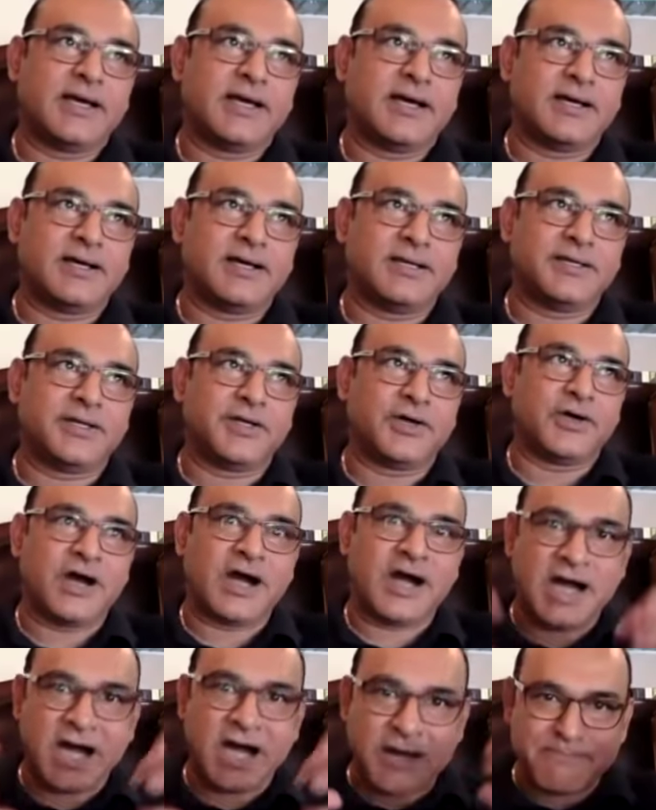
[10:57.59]
you know,
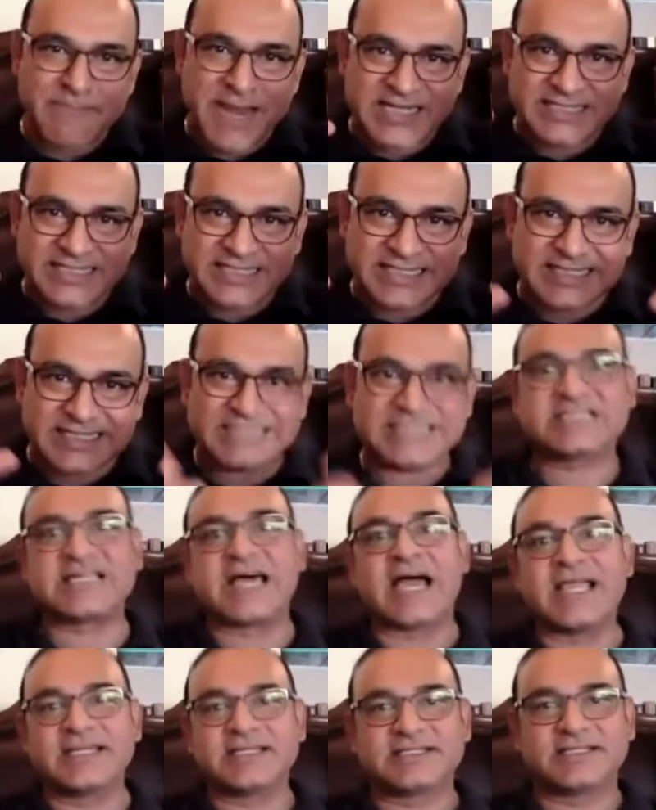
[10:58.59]
hermetically
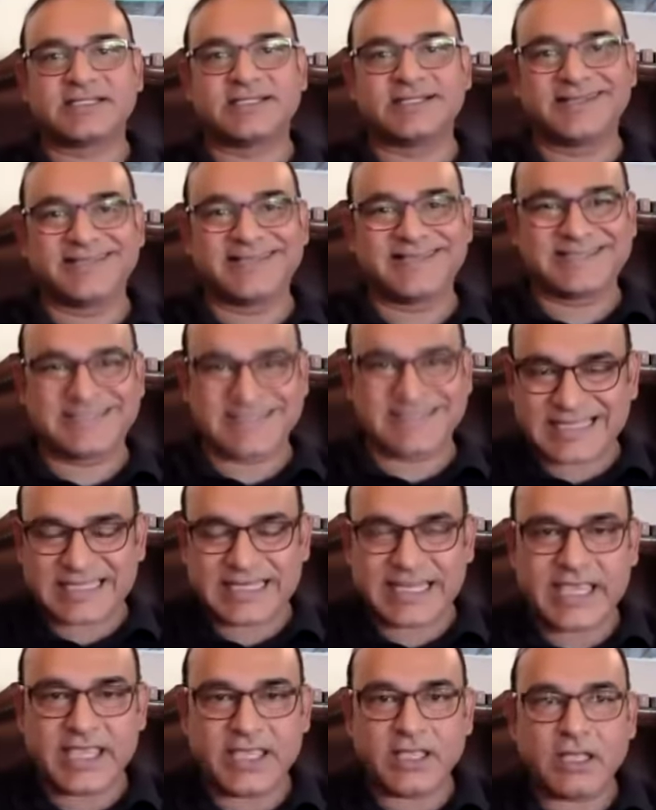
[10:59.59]
tight
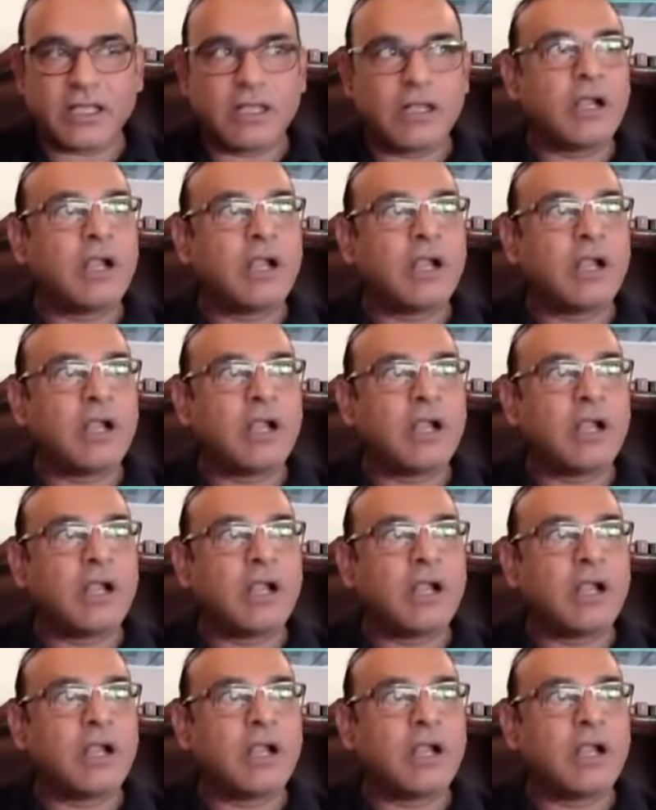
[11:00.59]
technique,